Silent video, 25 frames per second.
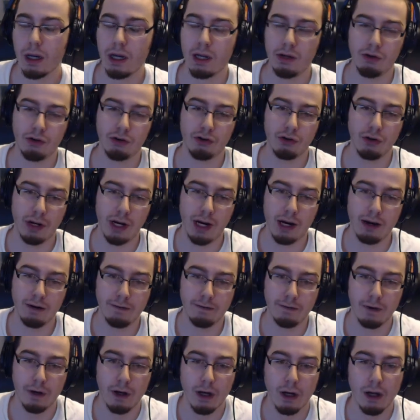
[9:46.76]
And sure
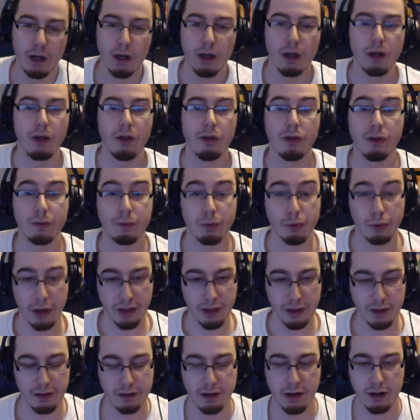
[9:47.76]
enough, the
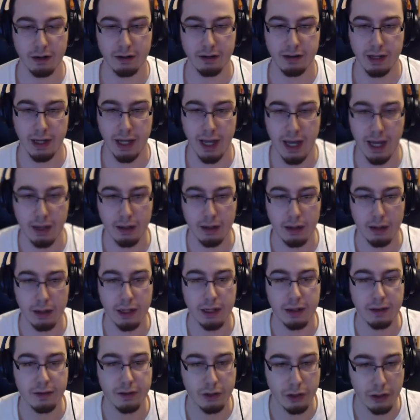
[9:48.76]
breathing starts again.
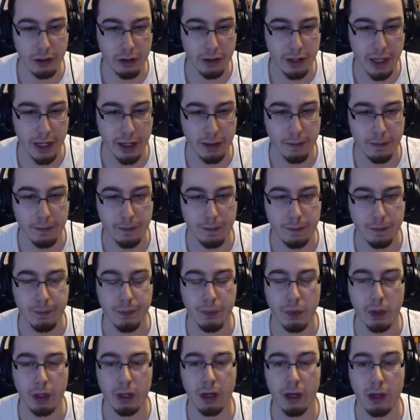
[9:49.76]
He's turning.
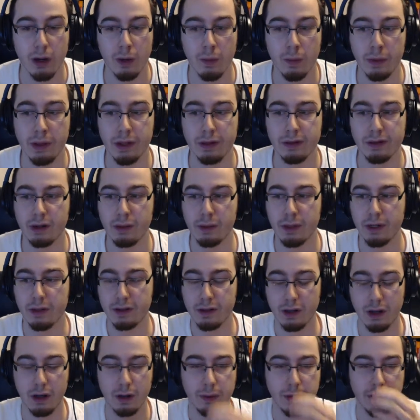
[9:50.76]
He's going to be
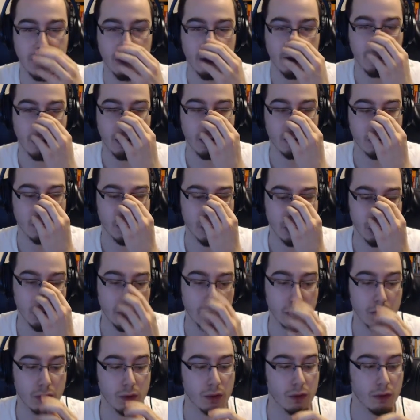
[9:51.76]
a zombie.
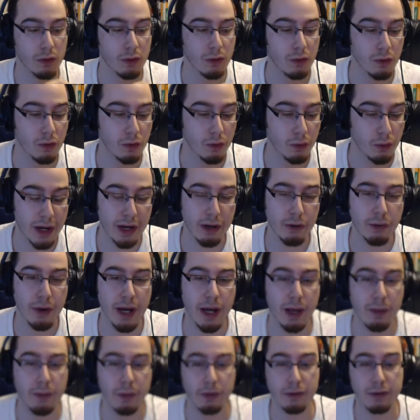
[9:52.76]
So right
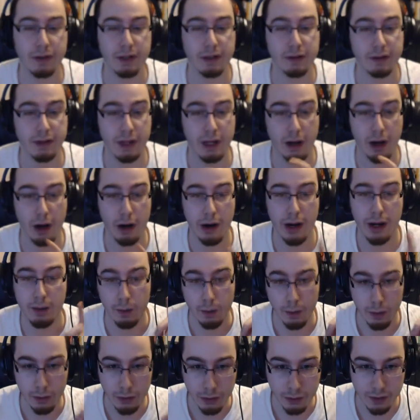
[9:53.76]
away, Milton's like, all
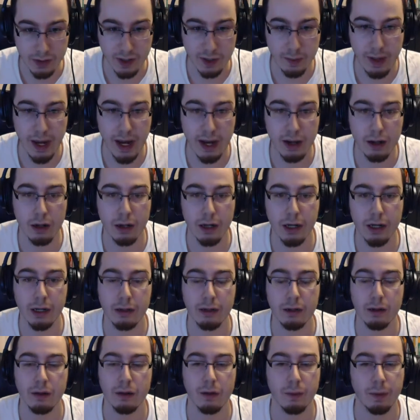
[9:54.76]
right, music back
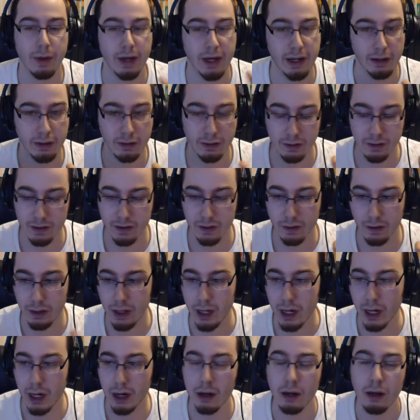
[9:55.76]
on. The paintings are still
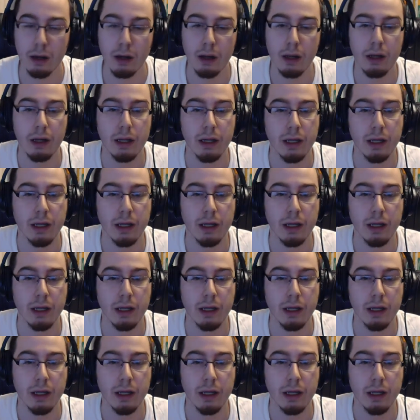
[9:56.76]
there.